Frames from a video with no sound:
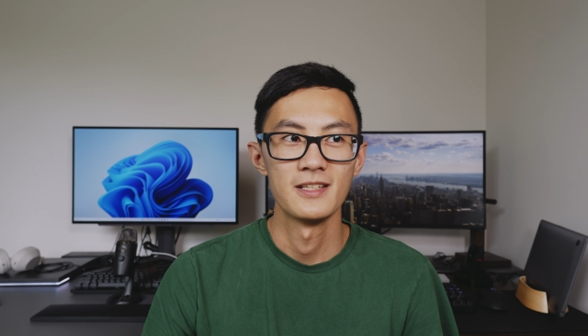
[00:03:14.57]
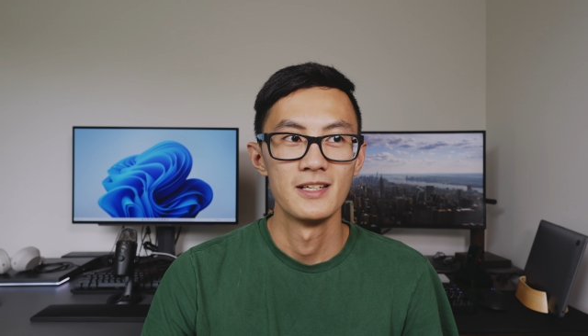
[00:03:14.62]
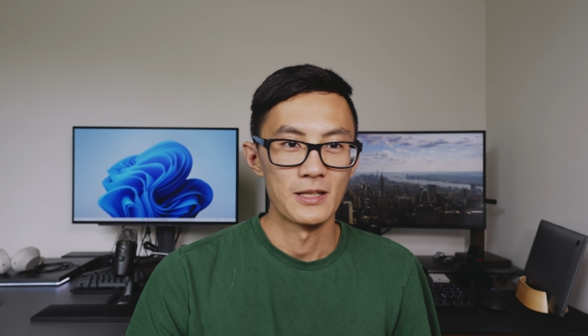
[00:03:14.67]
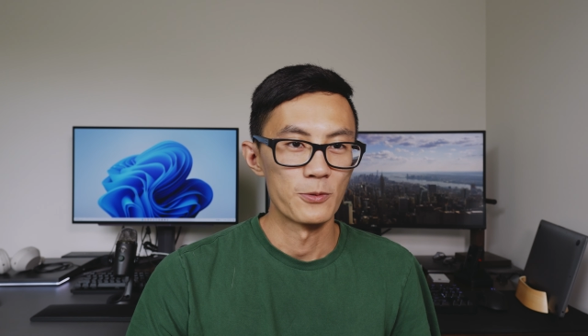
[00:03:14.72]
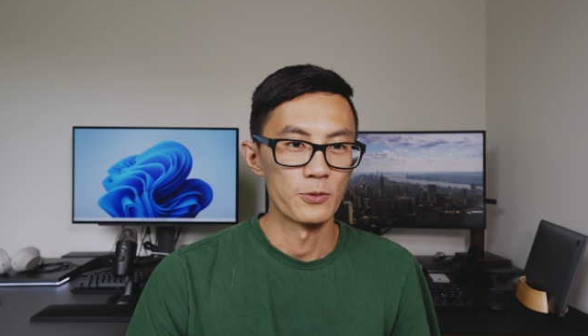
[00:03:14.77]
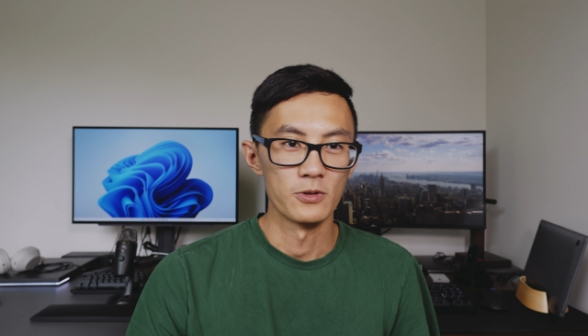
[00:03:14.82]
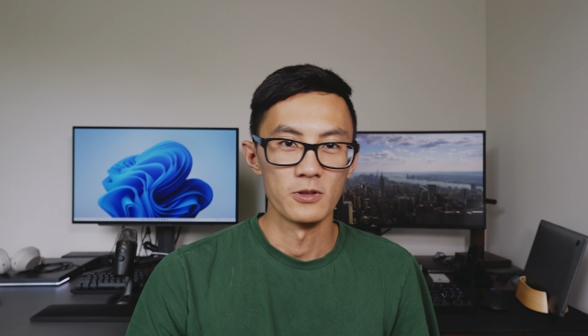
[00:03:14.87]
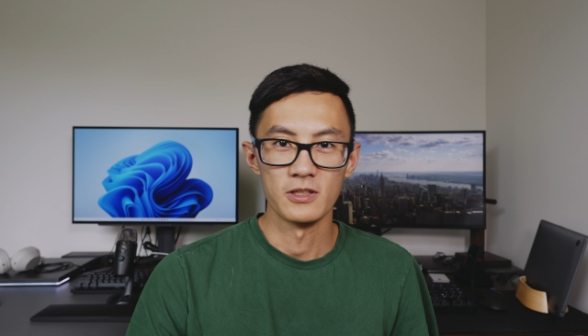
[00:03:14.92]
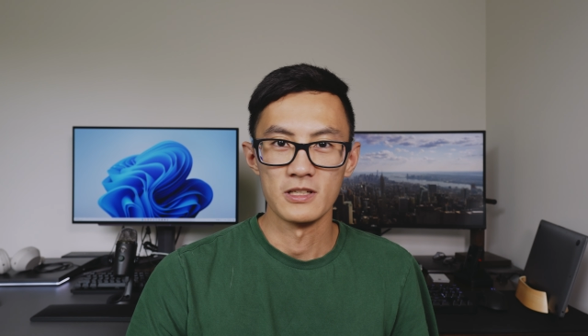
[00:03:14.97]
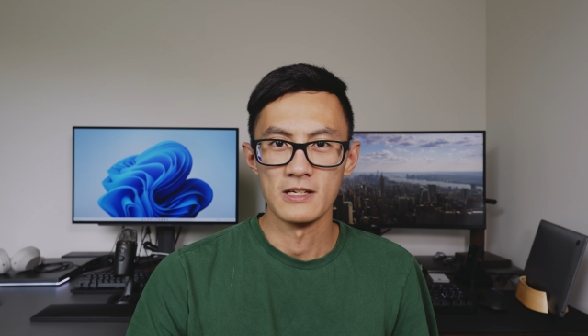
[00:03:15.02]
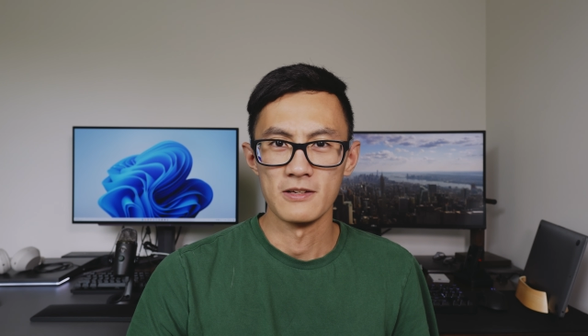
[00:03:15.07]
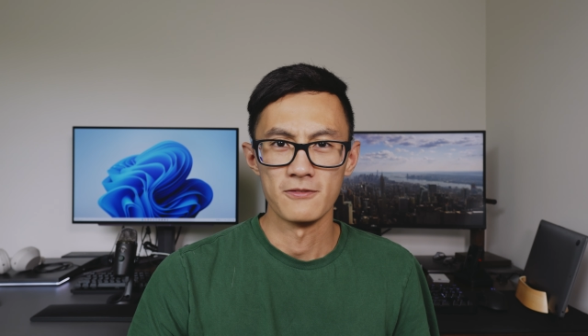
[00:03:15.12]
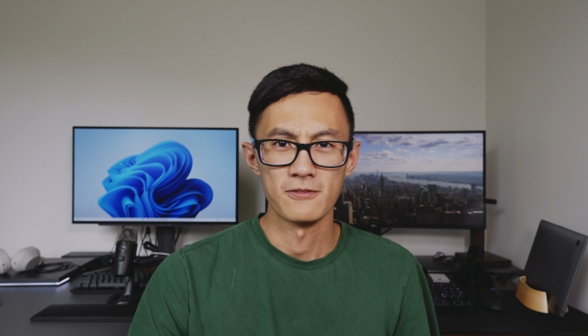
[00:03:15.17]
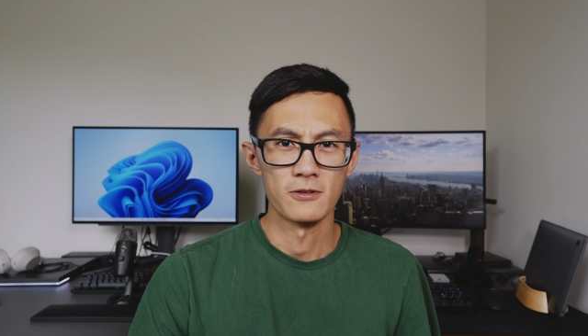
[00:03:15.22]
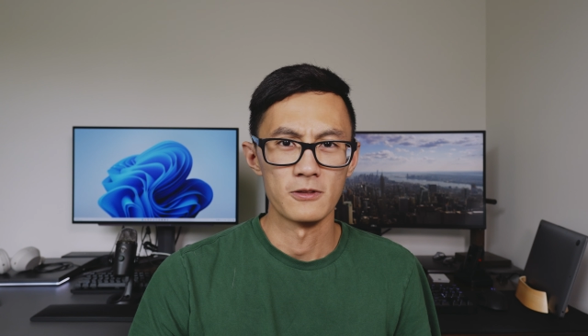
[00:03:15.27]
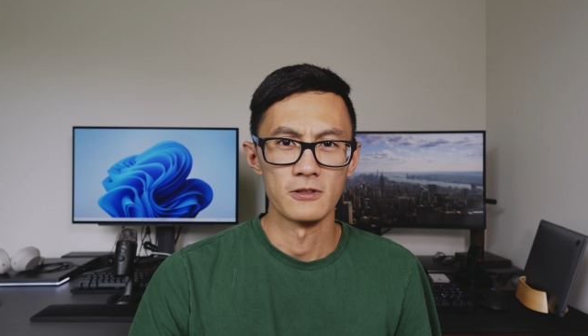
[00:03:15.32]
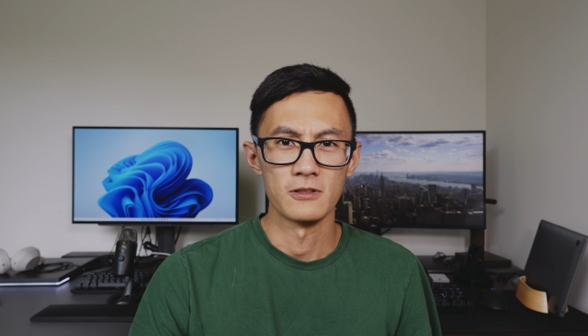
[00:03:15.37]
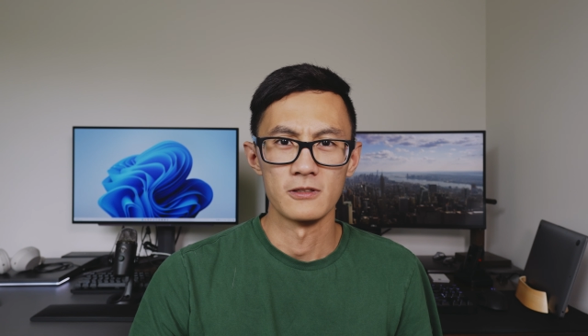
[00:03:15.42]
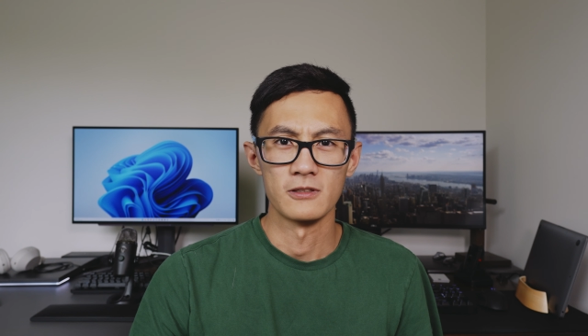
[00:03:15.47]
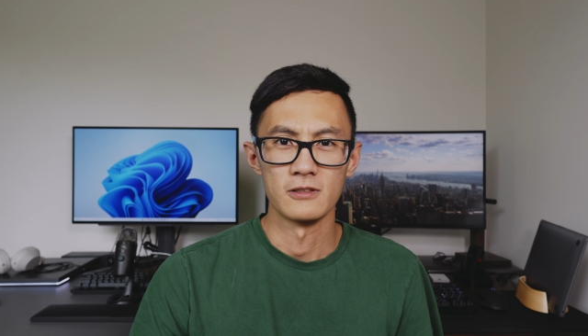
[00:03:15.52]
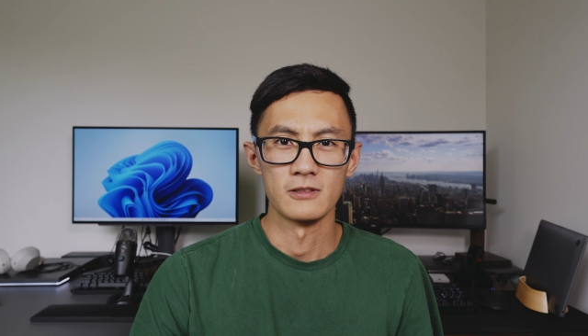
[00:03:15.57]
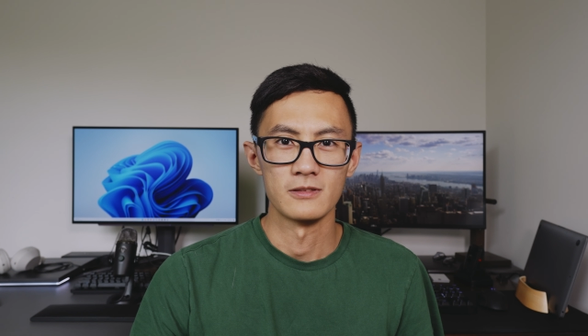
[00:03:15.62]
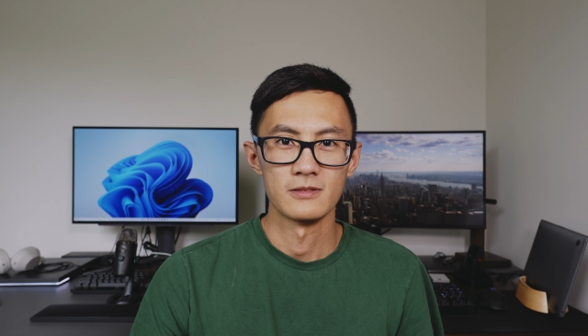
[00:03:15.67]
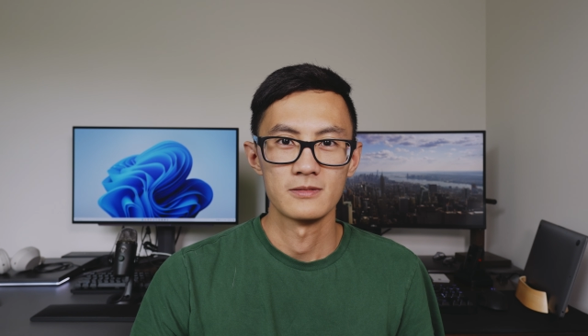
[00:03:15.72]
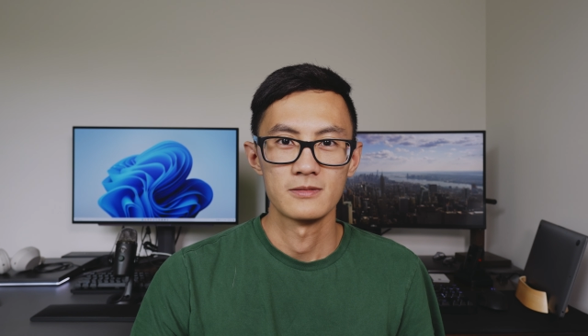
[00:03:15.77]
they were looking for